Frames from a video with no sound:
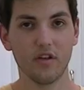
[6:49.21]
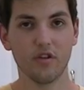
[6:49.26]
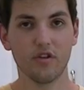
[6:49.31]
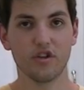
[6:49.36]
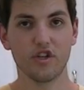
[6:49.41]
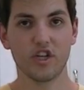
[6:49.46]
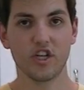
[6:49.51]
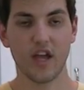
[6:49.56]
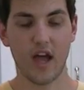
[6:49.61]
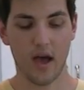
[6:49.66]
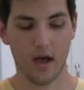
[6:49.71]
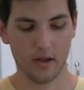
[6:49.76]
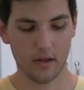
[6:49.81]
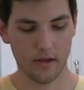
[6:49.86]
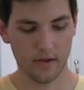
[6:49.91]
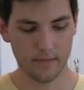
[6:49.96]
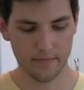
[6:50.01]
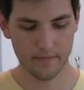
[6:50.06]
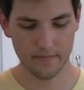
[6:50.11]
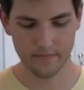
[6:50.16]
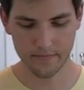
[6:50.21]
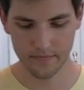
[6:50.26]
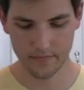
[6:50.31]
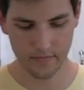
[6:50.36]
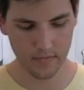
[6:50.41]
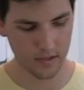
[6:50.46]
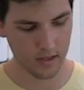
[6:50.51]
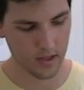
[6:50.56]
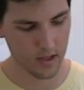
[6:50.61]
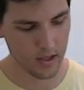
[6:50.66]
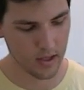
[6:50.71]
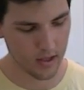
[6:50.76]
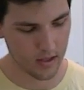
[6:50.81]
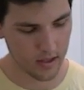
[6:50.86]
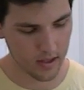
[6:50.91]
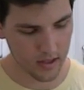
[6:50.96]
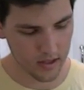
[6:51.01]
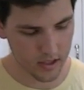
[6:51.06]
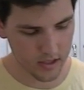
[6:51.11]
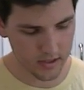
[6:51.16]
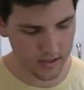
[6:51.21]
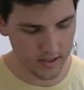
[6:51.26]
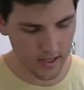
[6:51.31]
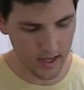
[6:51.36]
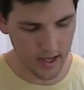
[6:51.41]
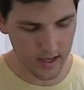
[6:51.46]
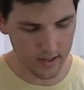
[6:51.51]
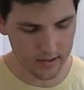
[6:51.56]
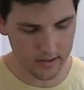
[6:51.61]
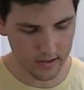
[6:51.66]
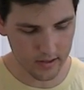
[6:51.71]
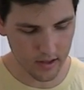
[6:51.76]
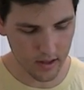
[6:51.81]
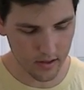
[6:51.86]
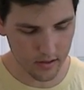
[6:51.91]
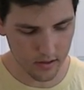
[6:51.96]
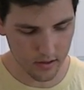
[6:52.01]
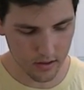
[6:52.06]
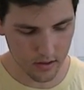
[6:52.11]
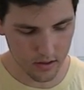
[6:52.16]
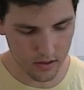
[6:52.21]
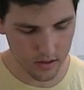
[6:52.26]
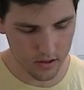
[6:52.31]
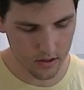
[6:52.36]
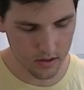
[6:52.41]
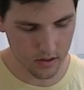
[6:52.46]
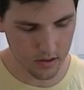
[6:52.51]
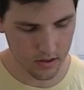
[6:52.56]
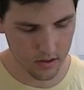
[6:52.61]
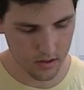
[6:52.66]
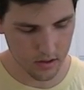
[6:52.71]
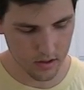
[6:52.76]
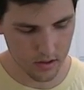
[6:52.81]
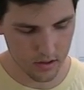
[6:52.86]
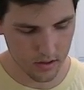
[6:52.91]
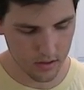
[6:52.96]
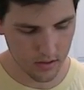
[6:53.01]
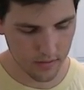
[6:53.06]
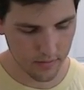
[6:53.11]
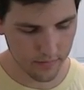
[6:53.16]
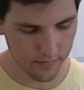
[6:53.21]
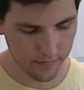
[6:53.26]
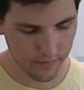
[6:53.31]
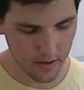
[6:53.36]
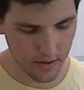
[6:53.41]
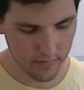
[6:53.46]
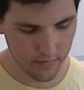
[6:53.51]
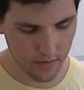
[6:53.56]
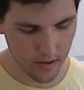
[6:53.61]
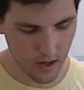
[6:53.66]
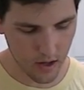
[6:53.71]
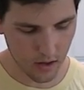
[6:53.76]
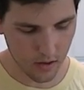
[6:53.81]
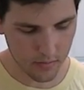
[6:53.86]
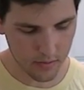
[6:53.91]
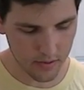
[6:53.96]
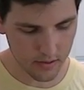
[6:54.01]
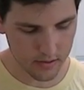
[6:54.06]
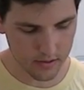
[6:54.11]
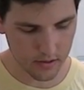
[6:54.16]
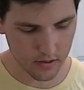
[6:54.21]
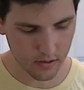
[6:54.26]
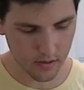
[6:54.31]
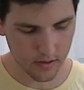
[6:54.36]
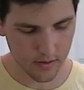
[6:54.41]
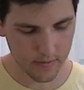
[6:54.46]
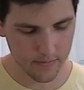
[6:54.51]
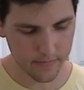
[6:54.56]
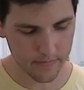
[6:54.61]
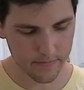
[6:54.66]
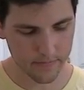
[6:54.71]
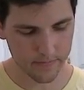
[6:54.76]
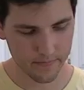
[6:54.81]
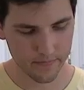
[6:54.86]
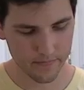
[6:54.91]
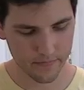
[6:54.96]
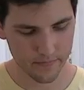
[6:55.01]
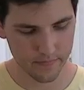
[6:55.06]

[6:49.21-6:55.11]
a little shallot, and it just adds another flavor element to it.